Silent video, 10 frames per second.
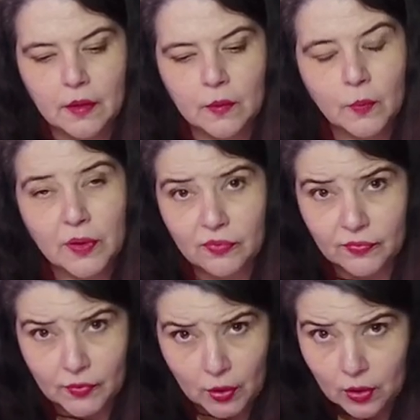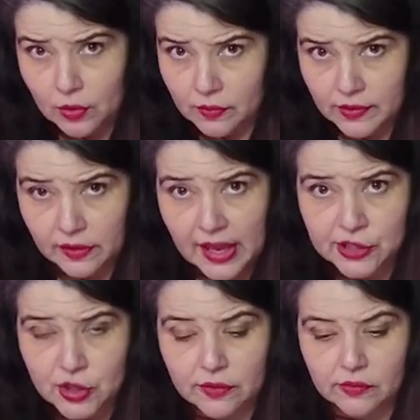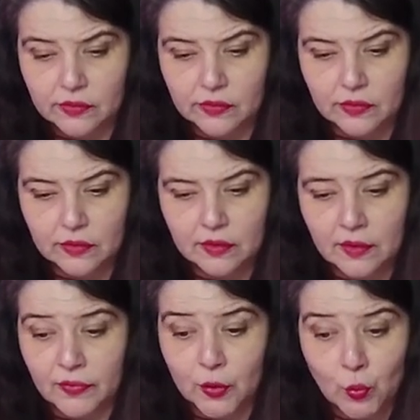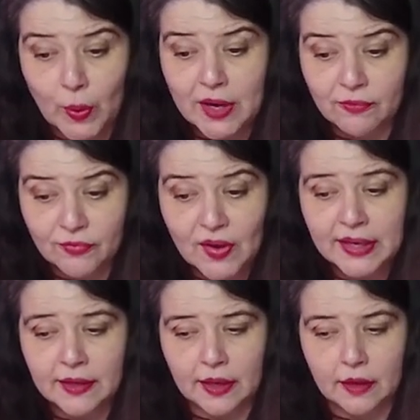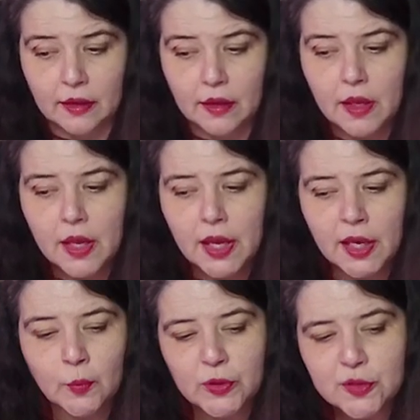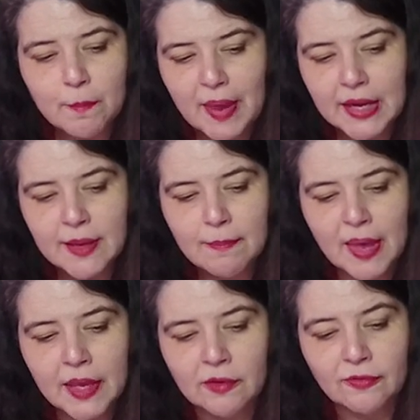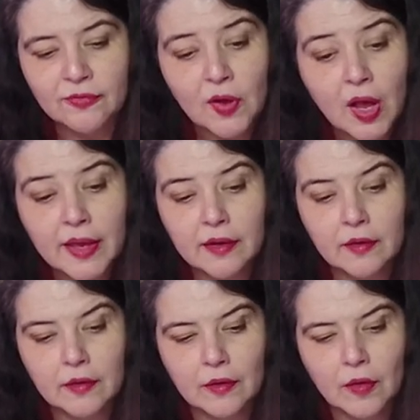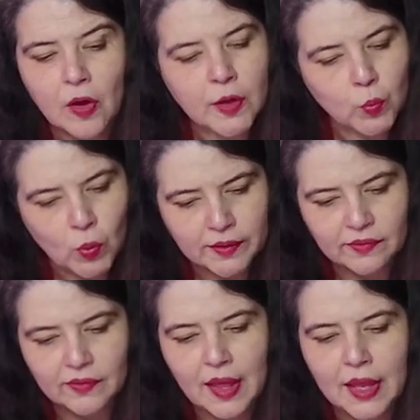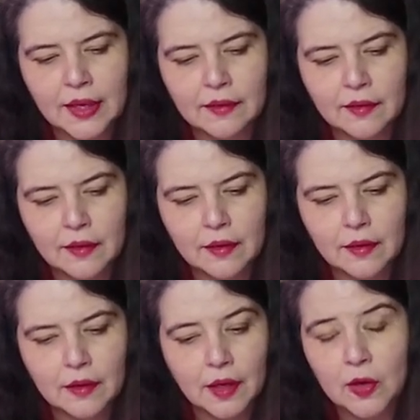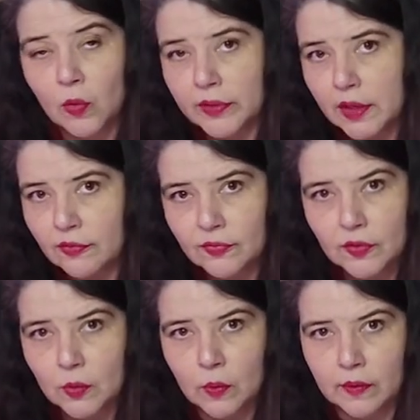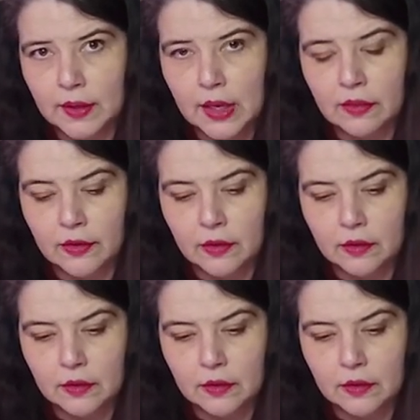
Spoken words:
We have heard the legends of the great fighting, in which many men fought on one side and only a few on the other.